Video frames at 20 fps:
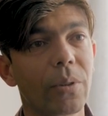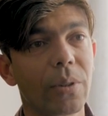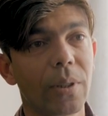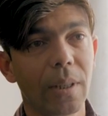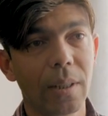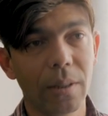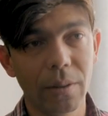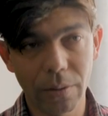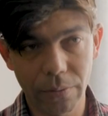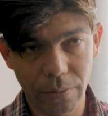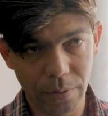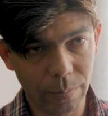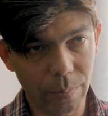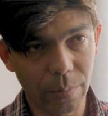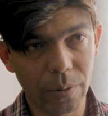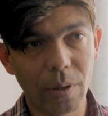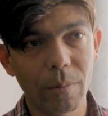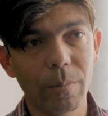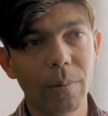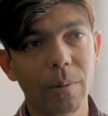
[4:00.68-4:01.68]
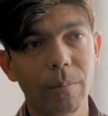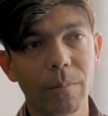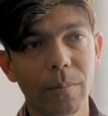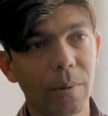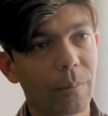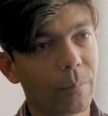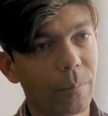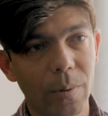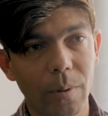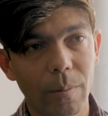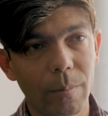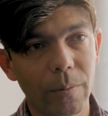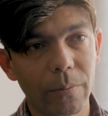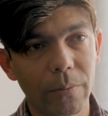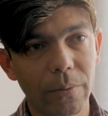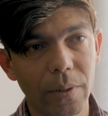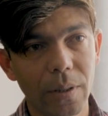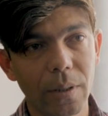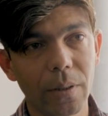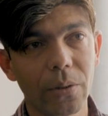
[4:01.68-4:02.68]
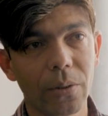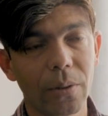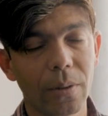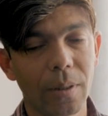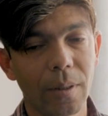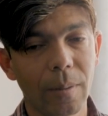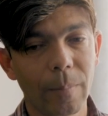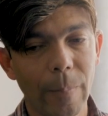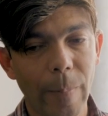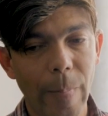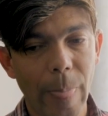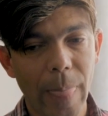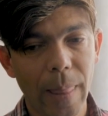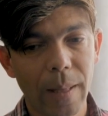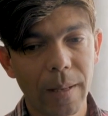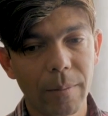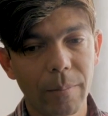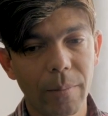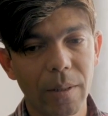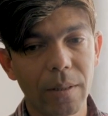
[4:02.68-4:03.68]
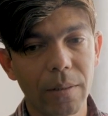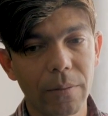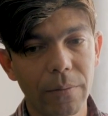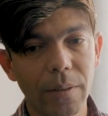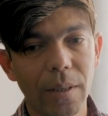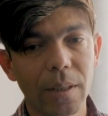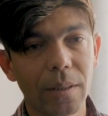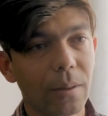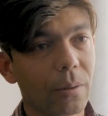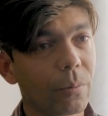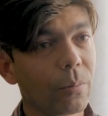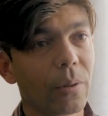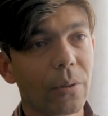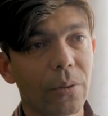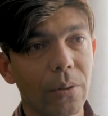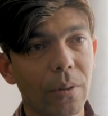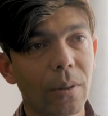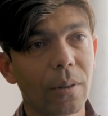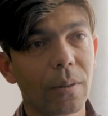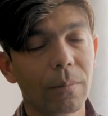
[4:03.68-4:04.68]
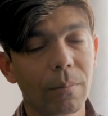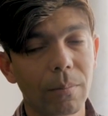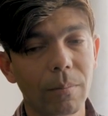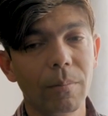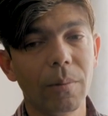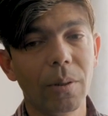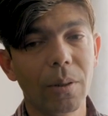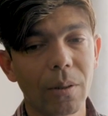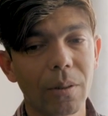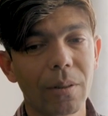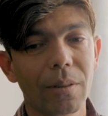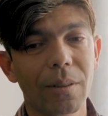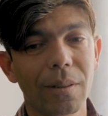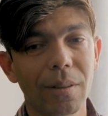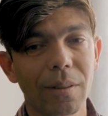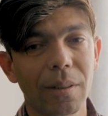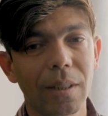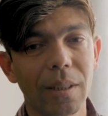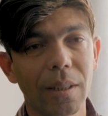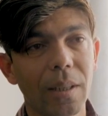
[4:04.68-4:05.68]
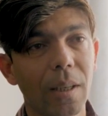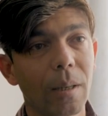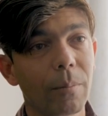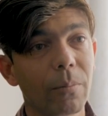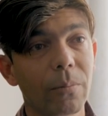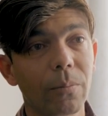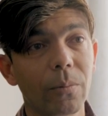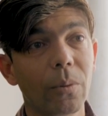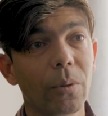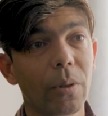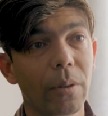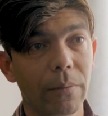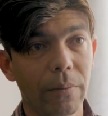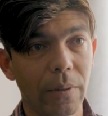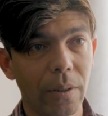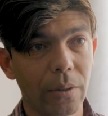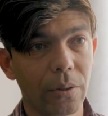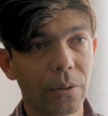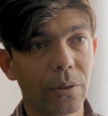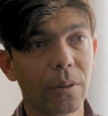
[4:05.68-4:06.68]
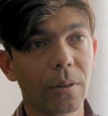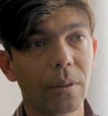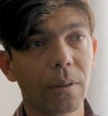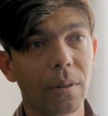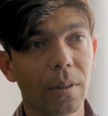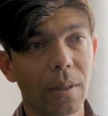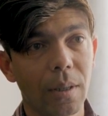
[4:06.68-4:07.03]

was the end of the problem finished. But in fact, it was not, because they came to revenge.